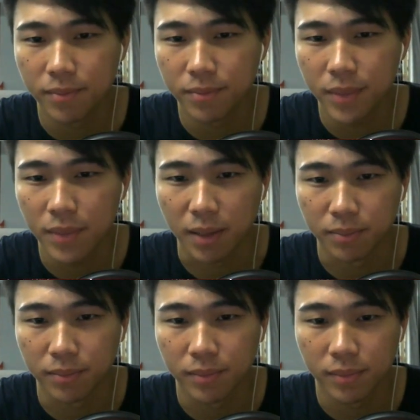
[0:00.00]
yeah,
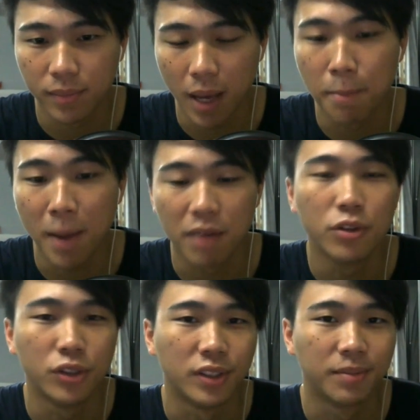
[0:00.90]
and mark
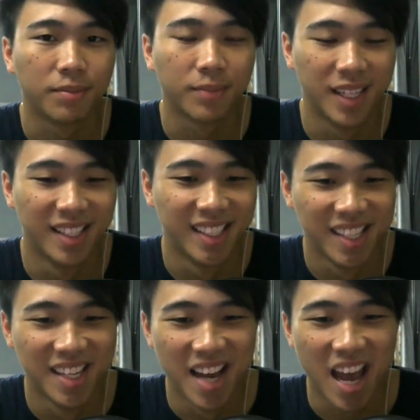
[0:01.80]
runes.
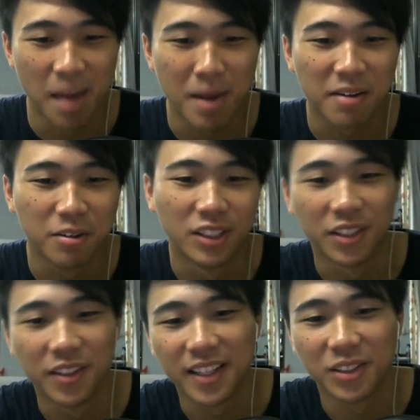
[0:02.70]
And mark runes,
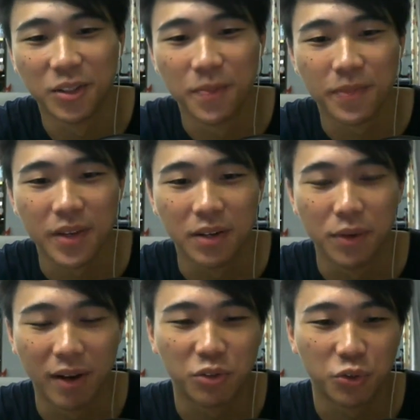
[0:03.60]
alright, so
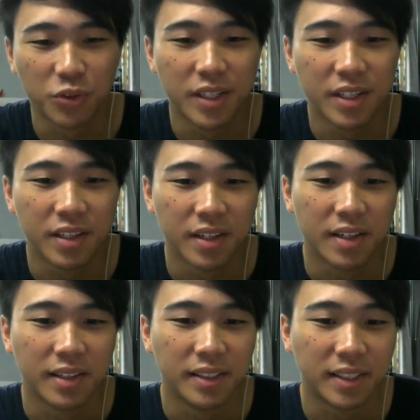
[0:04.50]
we have 3
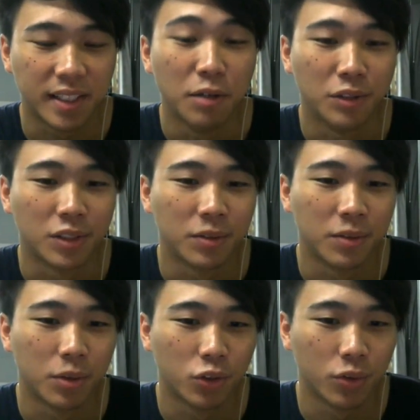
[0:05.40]
skills
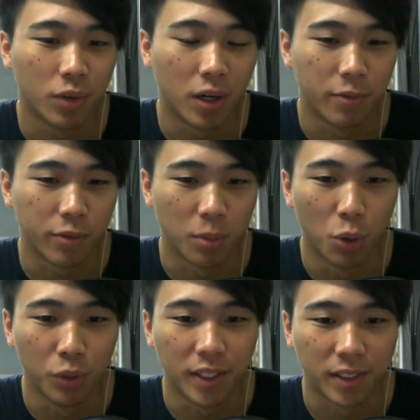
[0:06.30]
from
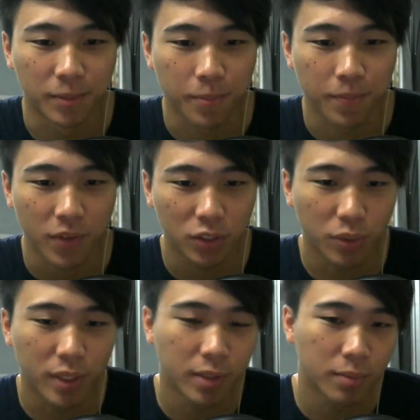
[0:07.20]
Odus. Right, so
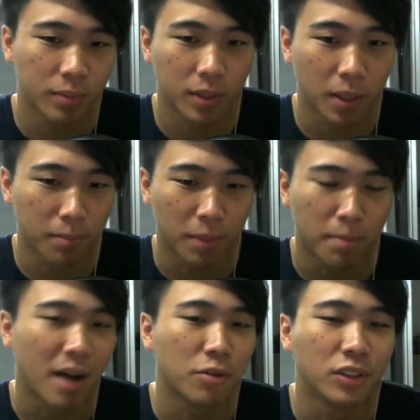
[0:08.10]
here, the
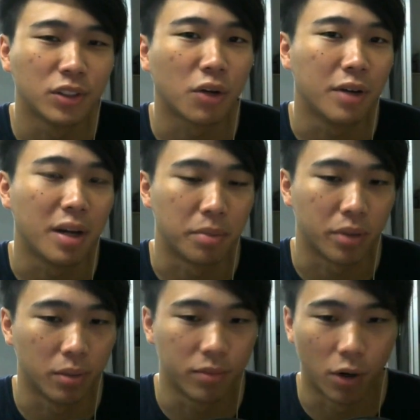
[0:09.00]
mark runes is not really a
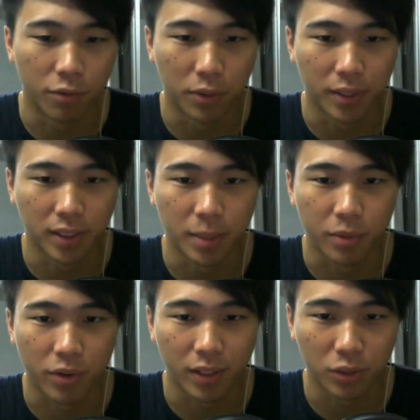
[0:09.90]
problem for Ophiuchus
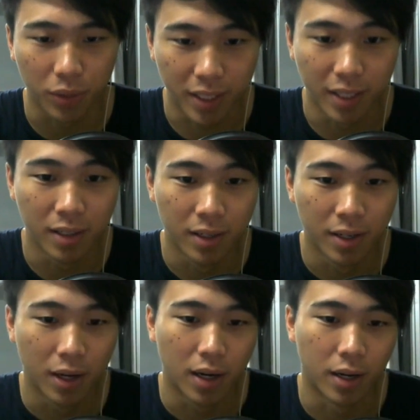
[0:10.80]
team, right? So here,
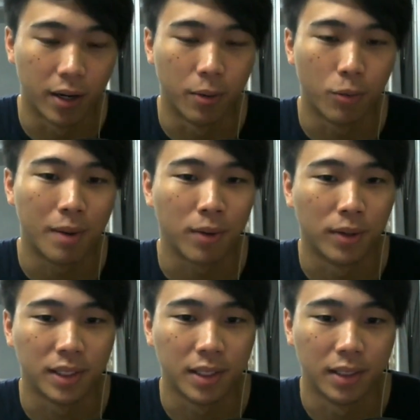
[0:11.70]
what I'm
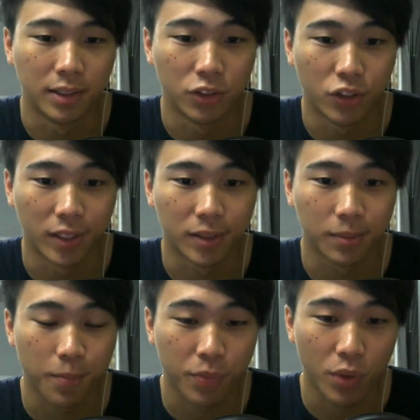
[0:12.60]
concerned is just
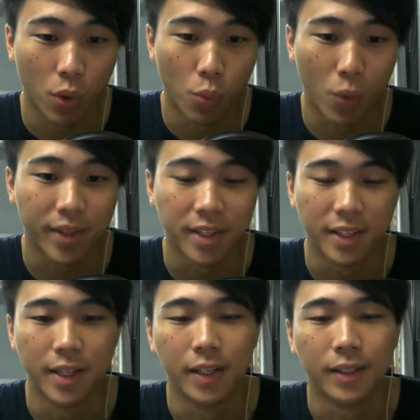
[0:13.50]
one hit
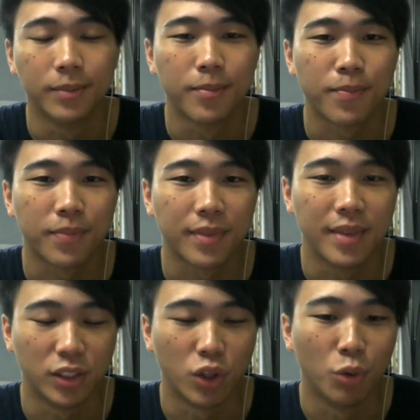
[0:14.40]
killing
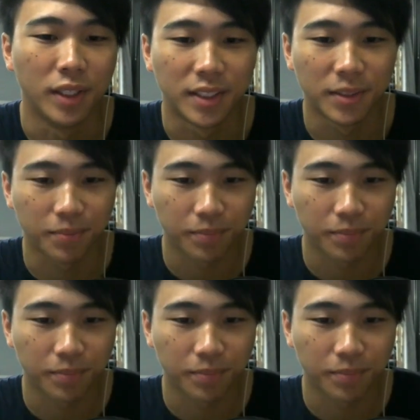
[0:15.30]
this Odus.